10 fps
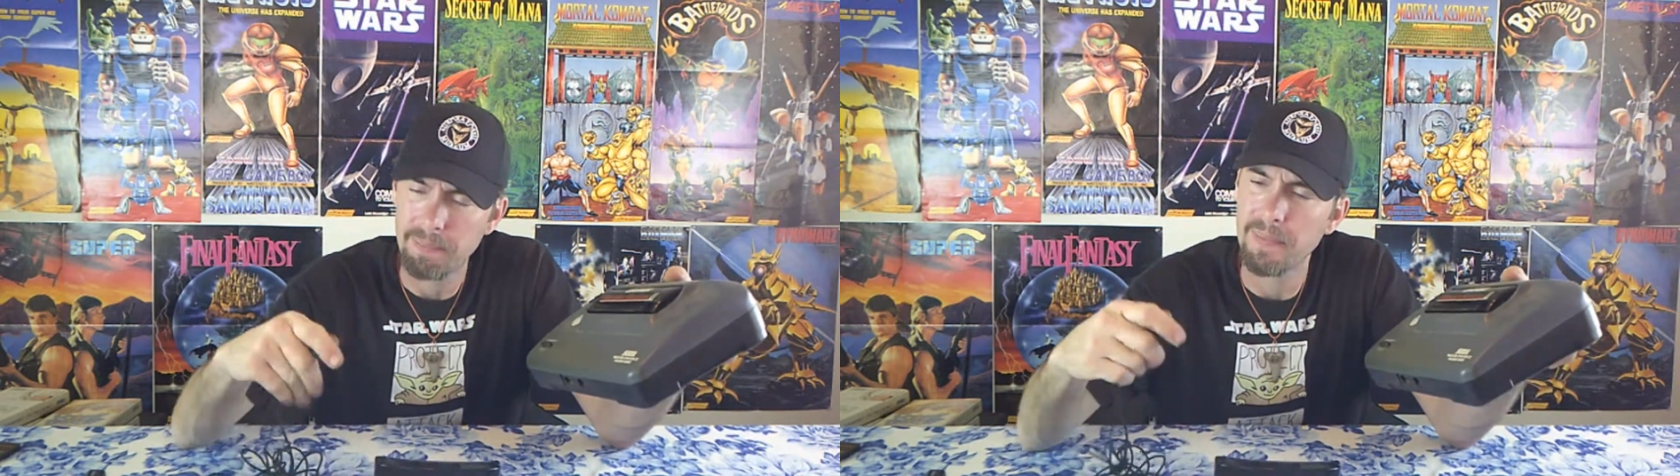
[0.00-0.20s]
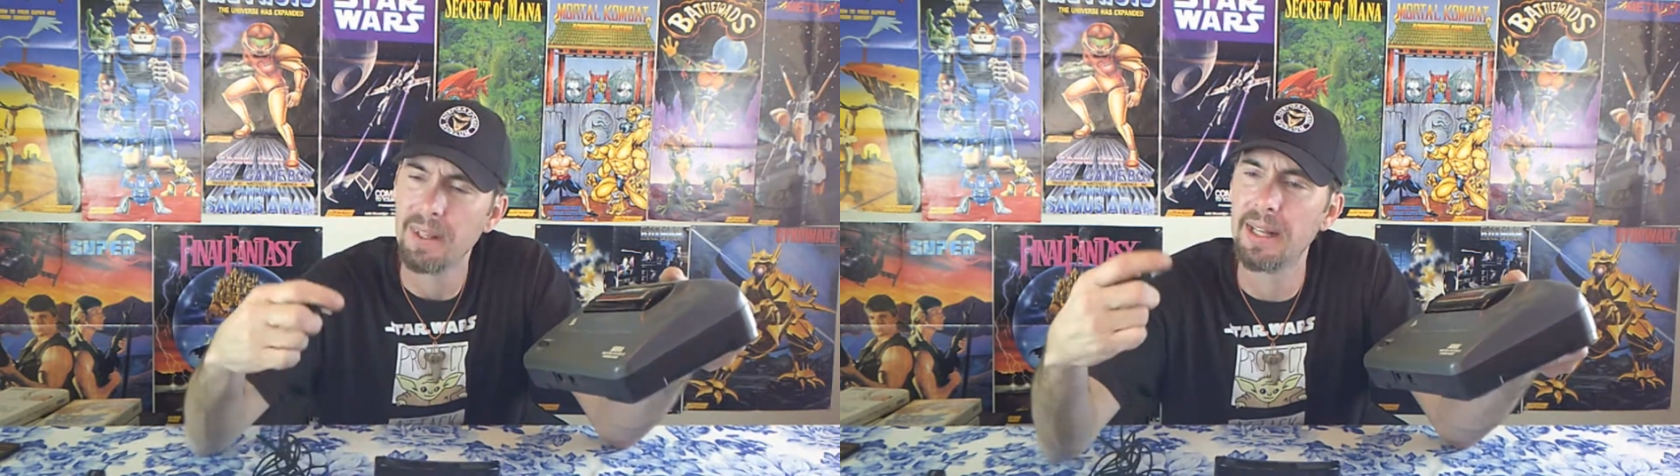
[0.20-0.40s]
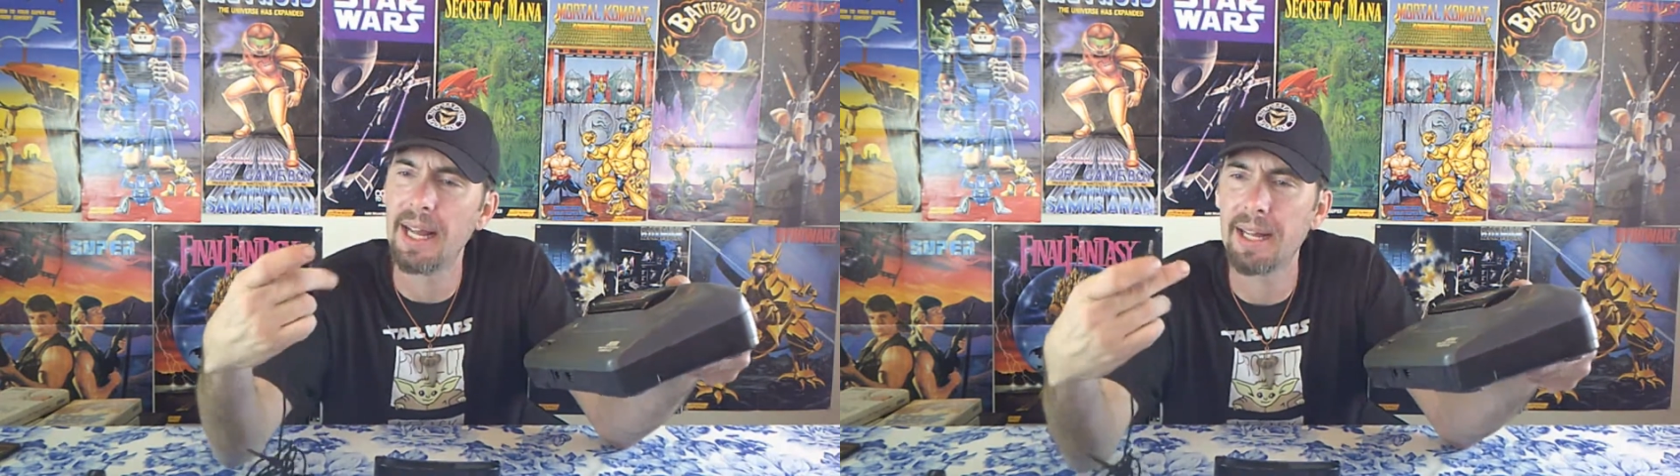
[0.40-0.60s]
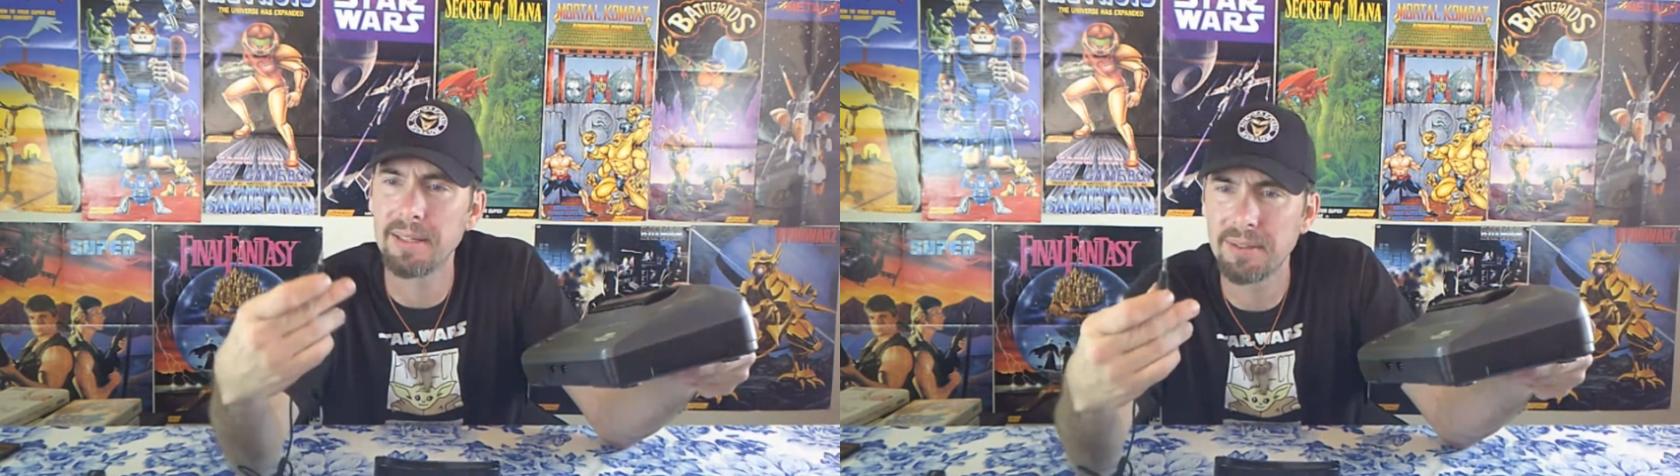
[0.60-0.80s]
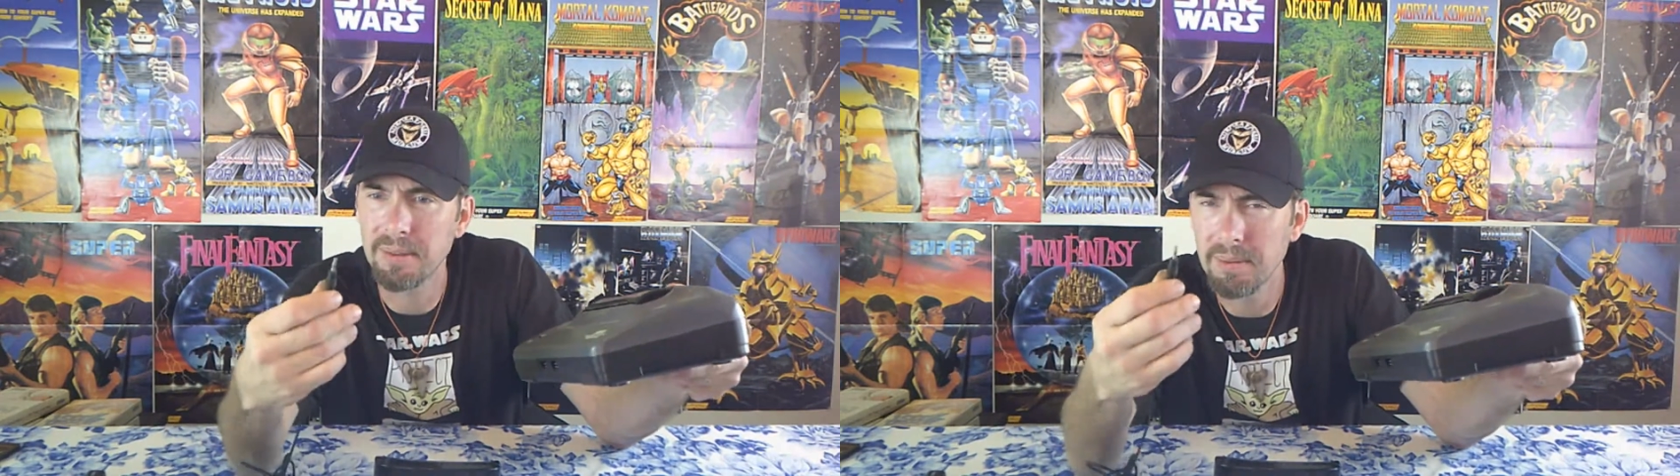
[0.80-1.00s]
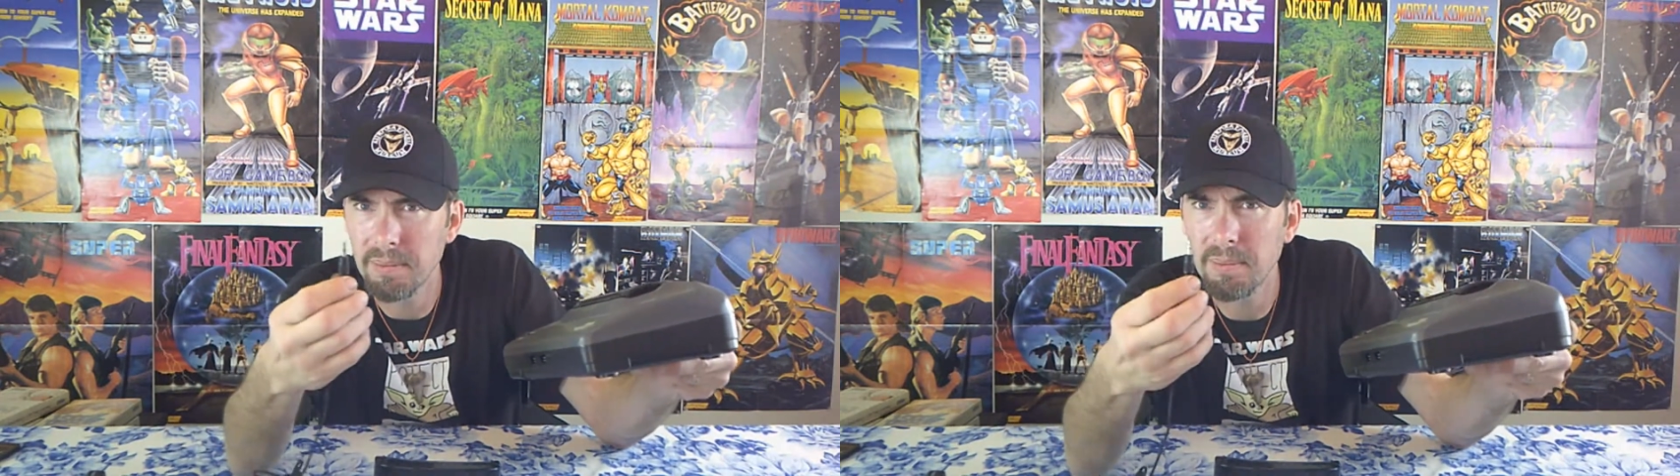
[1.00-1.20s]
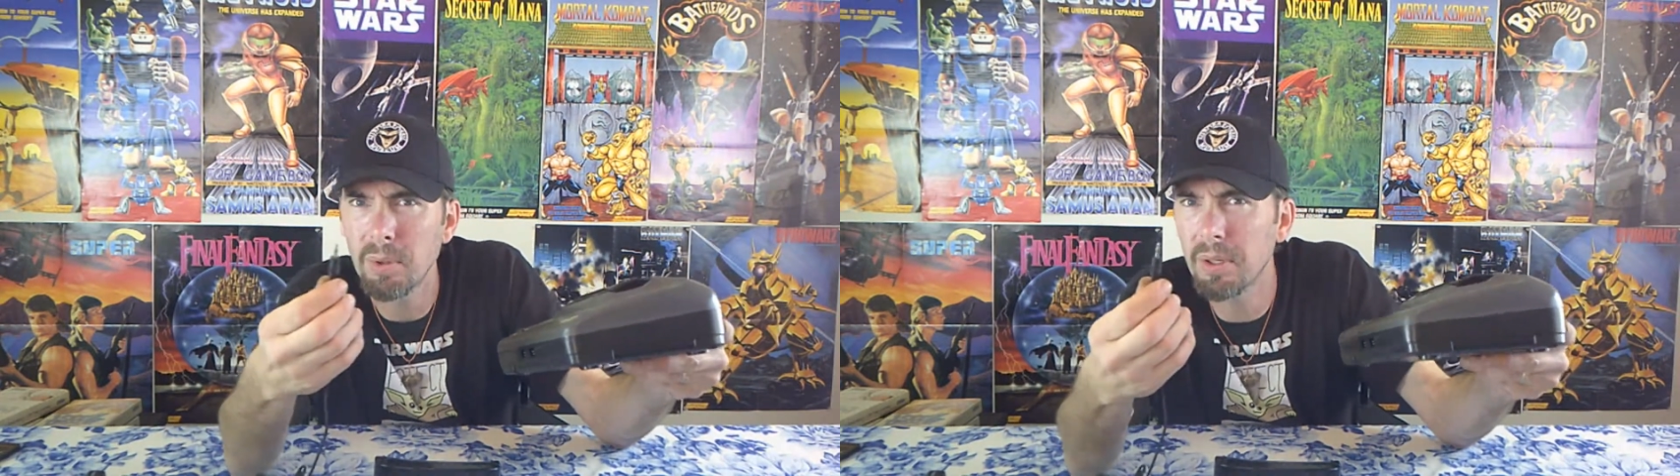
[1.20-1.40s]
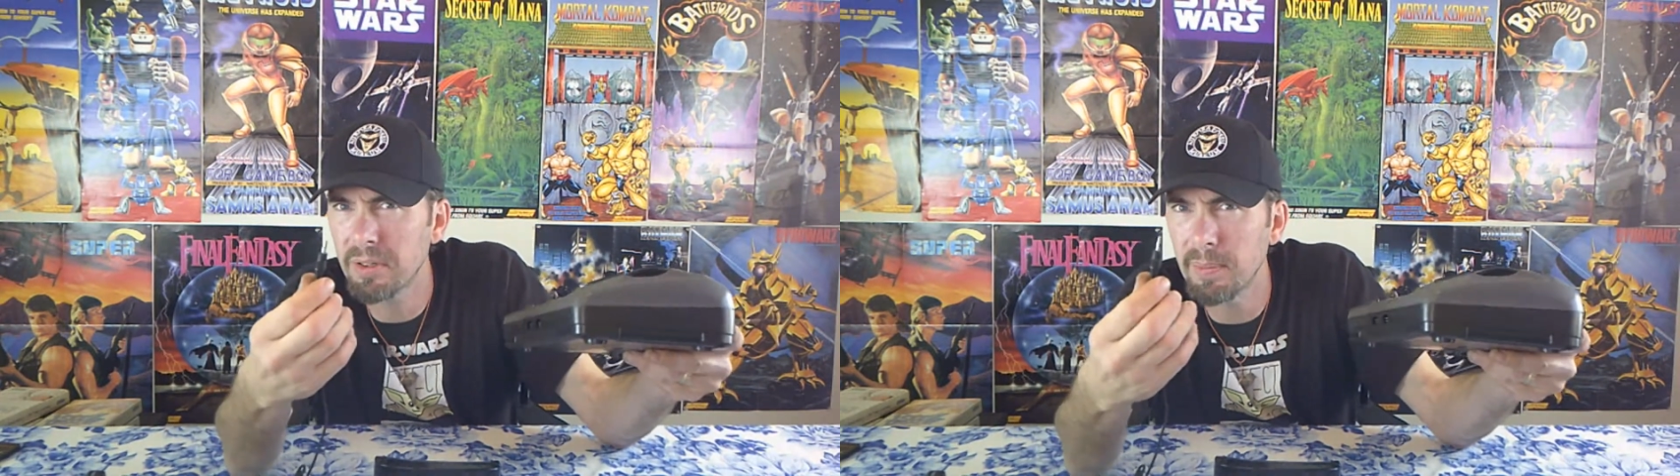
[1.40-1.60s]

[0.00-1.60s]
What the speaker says: It has what looks to